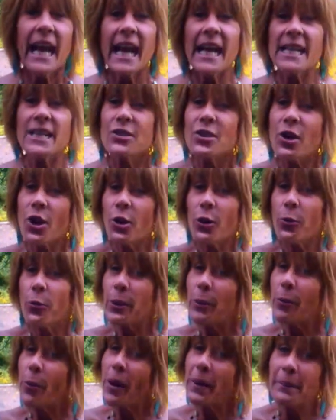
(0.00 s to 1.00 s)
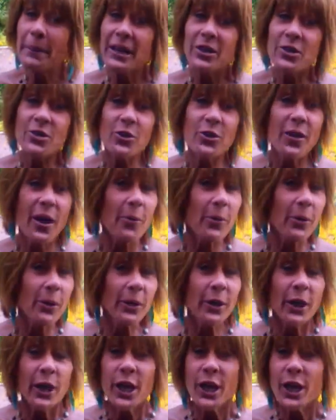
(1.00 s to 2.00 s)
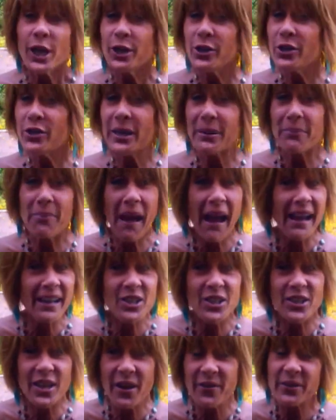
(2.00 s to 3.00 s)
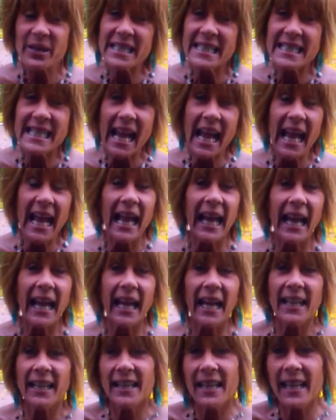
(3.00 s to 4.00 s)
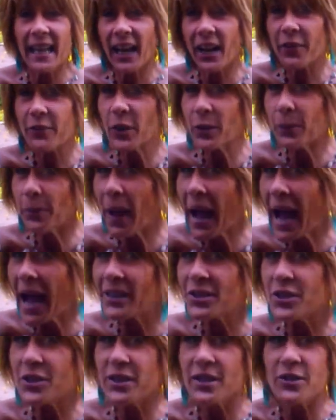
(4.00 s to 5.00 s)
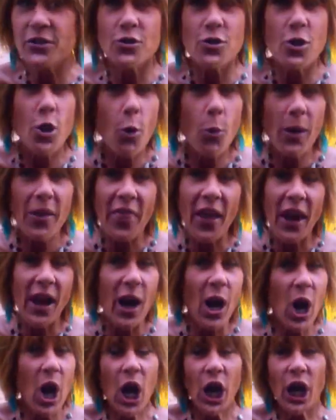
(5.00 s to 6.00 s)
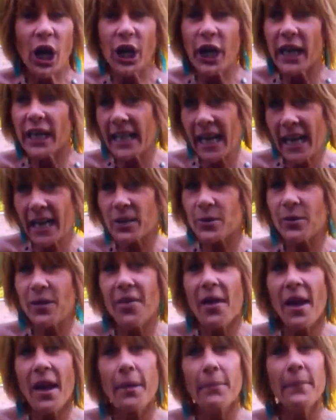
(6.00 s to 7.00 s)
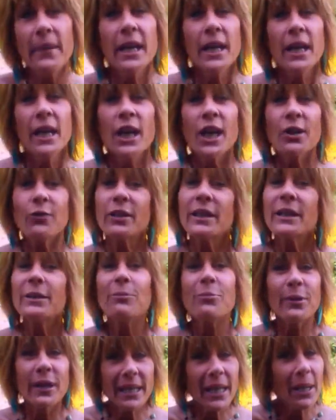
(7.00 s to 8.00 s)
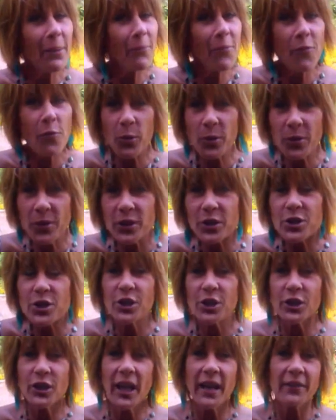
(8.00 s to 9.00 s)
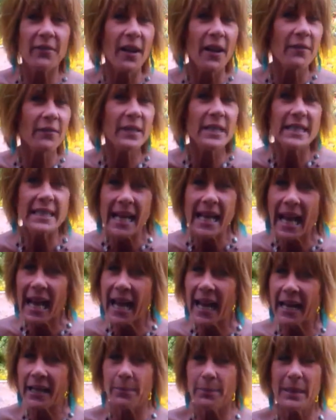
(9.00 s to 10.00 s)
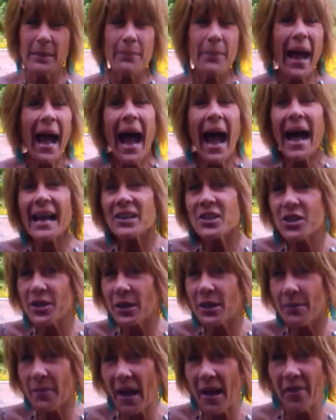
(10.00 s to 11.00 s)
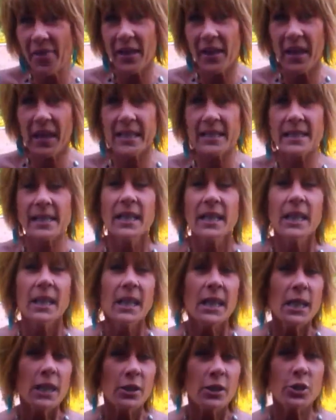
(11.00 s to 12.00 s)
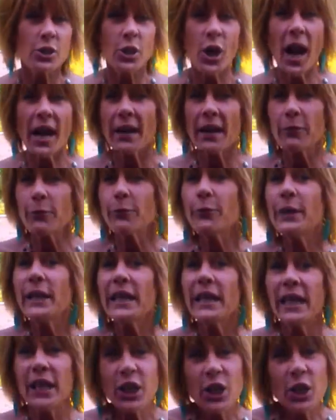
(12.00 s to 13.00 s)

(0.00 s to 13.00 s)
And so we want to make sure that we're using passion every day, and think of your passions, know what they are, connect with them, and really bring them forth into your life every day. Be passionate about things. Try to really